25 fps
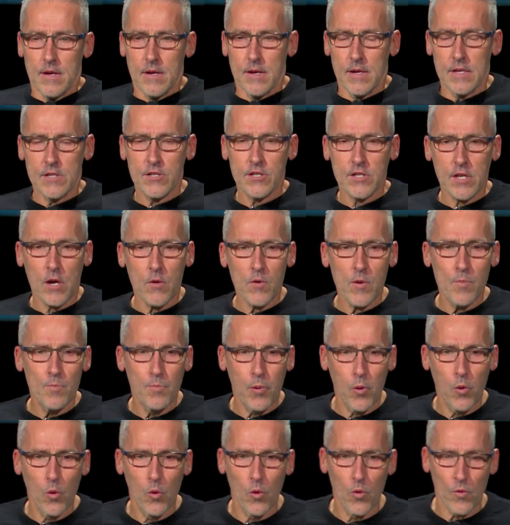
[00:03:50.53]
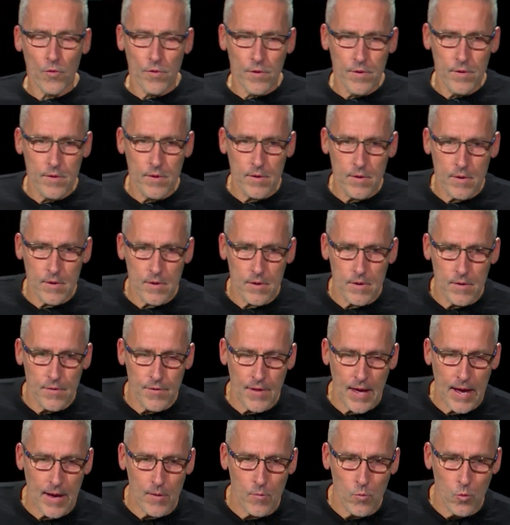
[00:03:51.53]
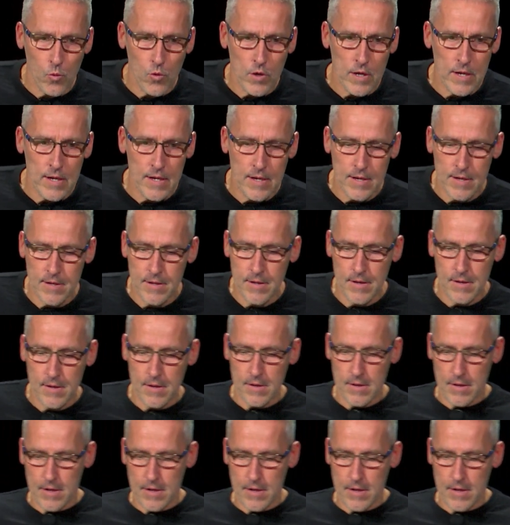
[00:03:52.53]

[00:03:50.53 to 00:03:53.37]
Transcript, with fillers: It's so important that we